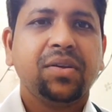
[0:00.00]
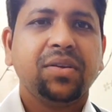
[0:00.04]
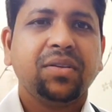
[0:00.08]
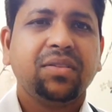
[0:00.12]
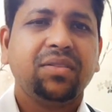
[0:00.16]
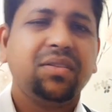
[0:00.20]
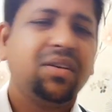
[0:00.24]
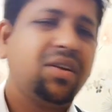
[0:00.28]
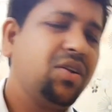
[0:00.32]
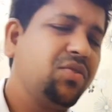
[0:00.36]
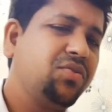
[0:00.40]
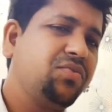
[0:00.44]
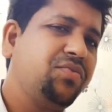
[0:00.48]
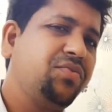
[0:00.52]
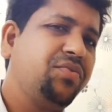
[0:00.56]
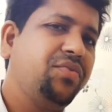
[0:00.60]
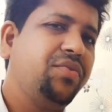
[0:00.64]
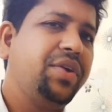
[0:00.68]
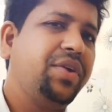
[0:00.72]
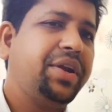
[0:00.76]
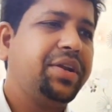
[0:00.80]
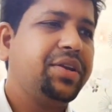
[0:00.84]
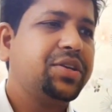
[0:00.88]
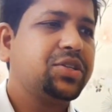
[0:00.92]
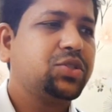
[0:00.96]
There are
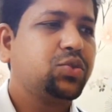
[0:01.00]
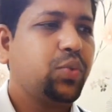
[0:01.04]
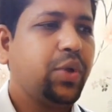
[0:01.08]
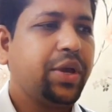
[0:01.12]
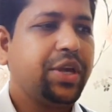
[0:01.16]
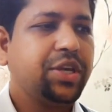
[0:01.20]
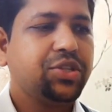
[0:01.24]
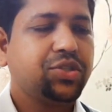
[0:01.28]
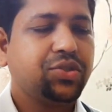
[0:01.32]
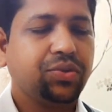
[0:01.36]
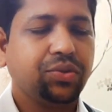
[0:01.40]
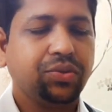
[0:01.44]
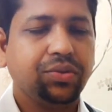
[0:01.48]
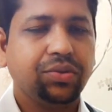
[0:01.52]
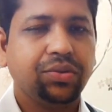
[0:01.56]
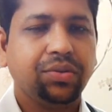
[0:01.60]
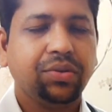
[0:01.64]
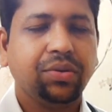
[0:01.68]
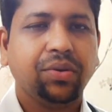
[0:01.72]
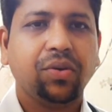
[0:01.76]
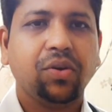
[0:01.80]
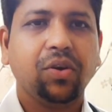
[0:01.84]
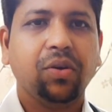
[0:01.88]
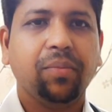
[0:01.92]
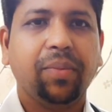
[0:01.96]
various ways to
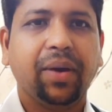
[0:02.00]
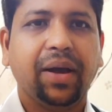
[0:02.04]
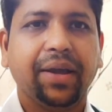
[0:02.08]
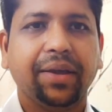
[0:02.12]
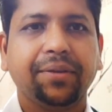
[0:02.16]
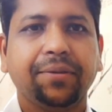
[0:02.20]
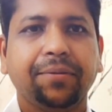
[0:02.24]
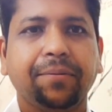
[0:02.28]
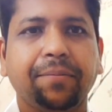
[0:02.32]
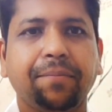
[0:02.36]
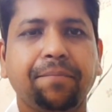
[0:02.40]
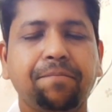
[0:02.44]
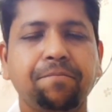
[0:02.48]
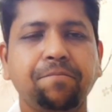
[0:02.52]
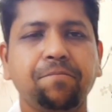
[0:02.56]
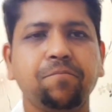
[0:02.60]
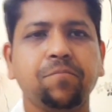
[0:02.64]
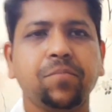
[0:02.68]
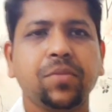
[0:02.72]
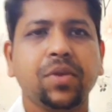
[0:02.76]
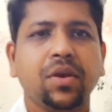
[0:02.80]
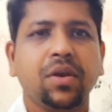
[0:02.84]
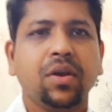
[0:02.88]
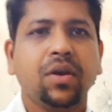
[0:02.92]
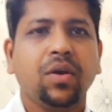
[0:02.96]
go by.
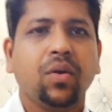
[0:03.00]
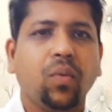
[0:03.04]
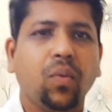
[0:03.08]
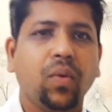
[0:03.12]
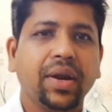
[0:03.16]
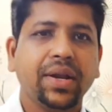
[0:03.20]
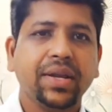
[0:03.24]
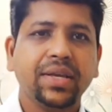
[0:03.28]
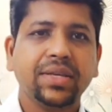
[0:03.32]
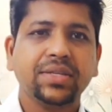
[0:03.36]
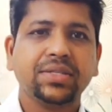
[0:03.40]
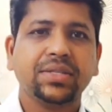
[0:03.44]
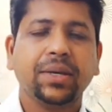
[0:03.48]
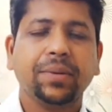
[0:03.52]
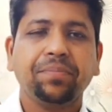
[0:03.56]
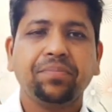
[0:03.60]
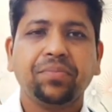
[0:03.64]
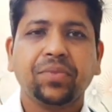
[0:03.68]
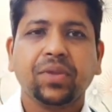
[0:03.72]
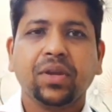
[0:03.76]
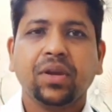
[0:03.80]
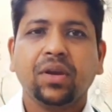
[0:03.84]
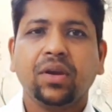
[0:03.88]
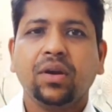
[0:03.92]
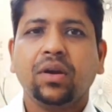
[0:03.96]
One is
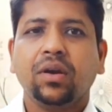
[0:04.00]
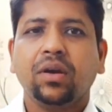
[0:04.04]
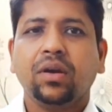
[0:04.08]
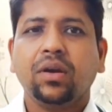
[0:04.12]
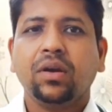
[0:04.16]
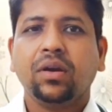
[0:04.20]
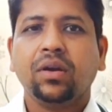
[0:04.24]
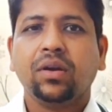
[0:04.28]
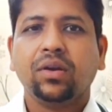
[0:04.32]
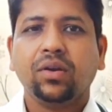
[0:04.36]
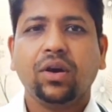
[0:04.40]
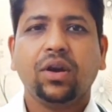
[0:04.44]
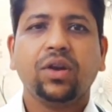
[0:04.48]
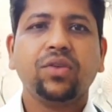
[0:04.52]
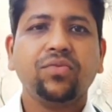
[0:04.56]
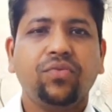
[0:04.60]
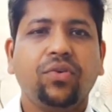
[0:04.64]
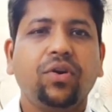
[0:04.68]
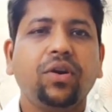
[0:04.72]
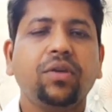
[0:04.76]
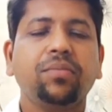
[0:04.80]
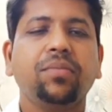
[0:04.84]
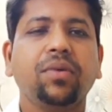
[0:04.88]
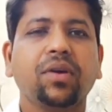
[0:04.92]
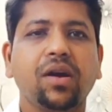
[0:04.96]

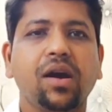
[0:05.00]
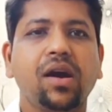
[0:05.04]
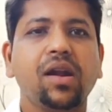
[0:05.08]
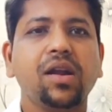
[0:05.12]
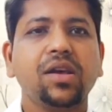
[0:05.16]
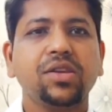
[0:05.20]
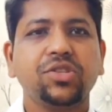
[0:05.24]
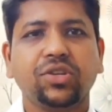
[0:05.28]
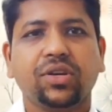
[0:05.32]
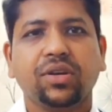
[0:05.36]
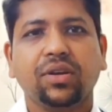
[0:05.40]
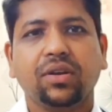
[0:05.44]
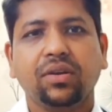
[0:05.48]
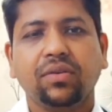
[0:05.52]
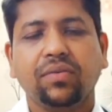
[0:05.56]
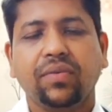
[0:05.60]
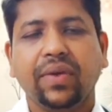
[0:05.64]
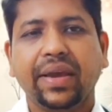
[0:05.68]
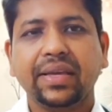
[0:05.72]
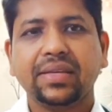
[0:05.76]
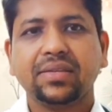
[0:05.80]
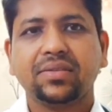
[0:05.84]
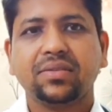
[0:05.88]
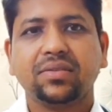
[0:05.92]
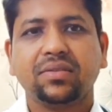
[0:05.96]
non-pharmacological
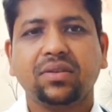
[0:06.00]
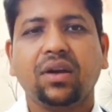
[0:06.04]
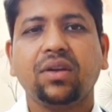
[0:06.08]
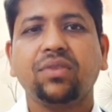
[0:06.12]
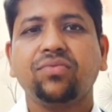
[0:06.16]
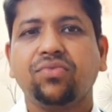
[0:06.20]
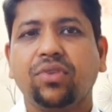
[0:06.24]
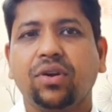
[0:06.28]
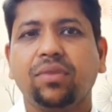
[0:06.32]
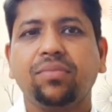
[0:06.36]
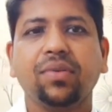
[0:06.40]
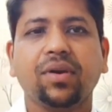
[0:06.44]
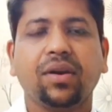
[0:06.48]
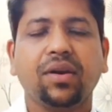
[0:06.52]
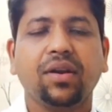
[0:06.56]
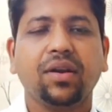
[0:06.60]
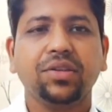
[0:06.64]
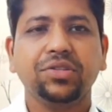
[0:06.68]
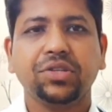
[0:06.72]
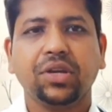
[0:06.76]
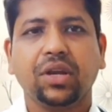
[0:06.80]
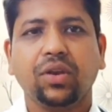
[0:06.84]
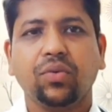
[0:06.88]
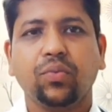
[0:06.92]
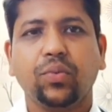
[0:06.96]
ways.
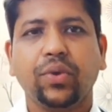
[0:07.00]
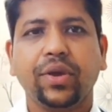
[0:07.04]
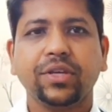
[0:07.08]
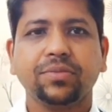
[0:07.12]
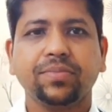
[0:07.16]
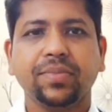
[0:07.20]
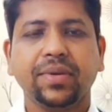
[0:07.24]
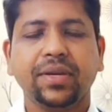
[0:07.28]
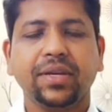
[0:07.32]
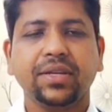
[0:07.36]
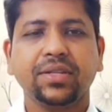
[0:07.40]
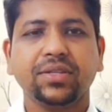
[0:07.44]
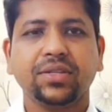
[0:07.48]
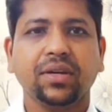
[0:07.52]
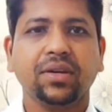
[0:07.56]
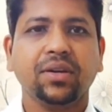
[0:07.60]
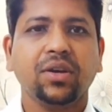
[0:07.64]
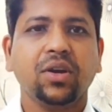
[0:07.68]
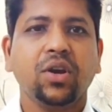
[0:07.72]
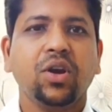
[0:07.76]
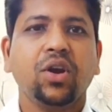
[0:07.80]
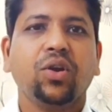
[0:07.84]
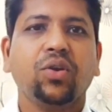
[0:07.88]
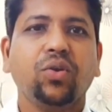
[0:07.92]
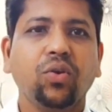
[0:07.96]
Non-pharmacological ways means
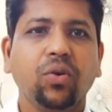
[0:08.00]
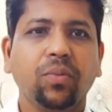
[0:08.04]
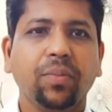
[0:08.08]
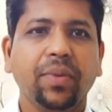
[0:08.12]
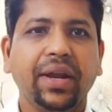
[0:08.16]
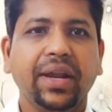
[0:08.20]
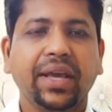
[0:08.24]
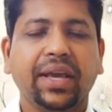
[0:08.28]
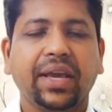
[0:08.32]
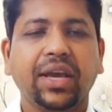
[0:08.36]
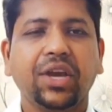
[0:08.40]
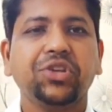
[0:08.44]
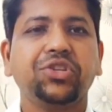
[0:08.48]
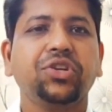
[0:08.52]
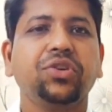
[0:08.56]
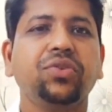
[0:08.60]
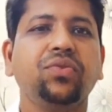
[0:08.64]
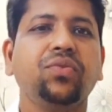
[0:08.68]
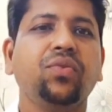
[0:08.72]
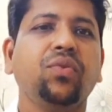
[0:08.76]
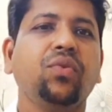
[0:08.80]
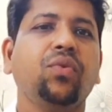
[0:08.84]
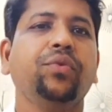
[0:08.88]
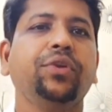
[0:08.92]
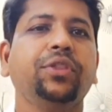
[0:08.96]
no
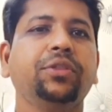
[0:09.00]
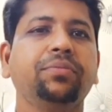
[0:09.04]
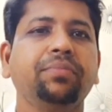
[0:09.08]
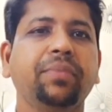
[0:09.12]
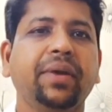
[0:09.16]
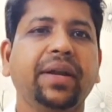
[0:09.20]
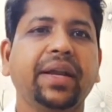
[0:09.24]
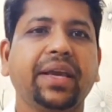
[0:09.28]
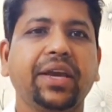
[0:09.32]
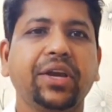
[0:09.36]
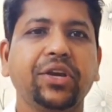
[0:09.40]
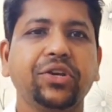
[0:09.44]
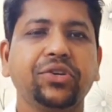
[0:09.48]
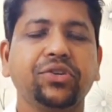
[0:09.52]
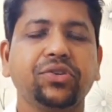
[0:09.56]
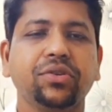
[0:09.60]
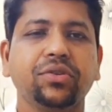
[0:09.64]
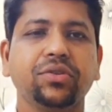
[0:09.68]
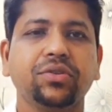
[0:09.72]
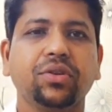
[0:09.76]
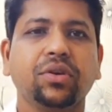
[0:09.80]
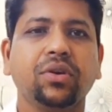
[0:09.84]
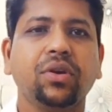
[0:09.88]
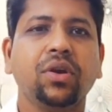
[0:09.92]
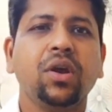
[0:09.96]
medication with
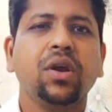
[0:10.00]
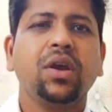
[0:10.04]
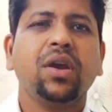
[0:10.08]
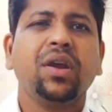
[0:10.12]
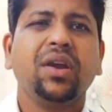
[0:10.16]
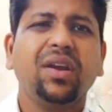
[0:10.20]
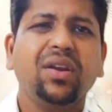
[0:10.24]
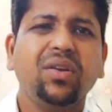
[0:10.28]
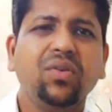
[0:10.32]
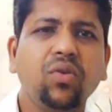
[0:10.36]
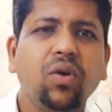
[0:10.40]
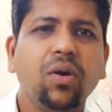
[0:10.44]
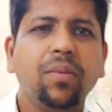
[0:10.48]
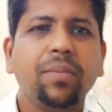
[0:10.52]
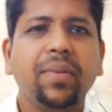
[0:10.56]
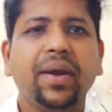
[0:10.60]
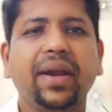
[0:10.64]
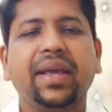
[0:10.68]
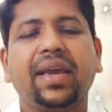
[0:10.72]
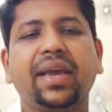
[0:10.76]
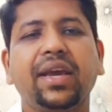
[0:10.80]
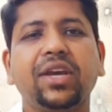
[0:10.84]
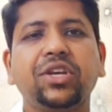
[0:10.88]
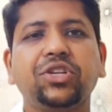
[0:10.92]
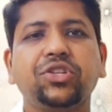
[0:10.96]
medications. In no
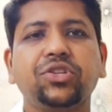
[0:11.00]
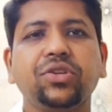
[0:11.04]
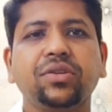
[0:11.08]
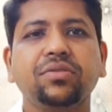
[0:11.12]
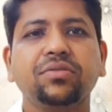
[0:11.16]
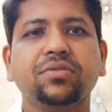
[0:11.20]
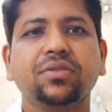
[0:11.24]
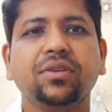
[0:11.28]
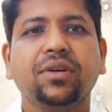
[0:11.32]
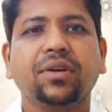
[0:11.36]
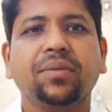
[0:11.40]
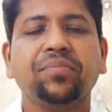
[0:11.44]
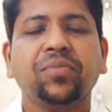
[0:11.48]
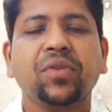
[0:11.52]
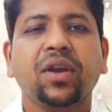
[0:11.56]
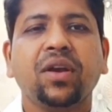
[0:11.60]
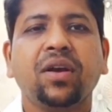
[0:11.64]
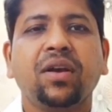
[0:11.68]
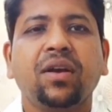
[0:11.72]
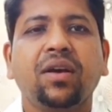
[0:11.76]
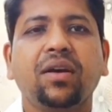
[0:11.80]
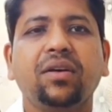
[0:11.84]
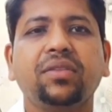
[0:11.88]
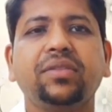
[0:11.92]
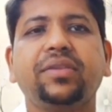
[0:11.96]
medications,
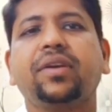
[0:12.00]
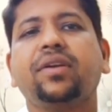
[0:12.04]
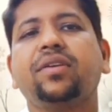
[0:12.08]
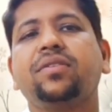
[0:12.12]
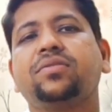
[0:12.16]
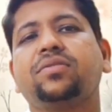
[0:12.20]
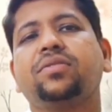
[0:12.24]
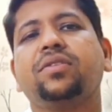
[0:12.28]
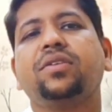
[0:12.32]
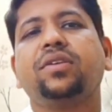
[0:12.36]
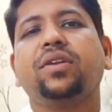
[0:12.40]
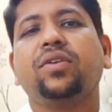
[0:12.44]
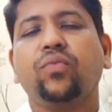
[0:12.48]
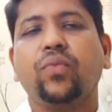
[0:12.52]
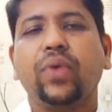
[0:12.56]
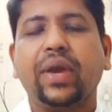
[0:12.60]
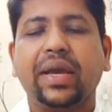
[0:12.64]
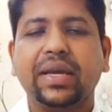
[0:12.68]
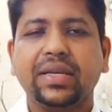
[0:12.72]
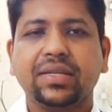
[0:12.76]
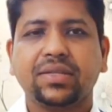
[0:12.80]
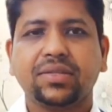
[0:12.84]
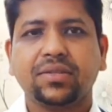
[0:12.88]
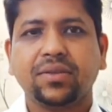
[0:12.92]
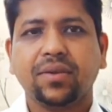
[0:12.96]
there are certain
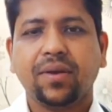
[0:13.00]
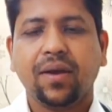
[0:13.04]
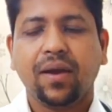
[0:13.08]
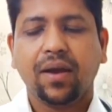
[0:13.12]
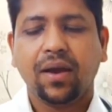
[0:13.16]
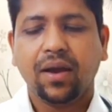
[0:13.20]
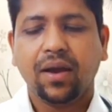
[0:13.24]
ways,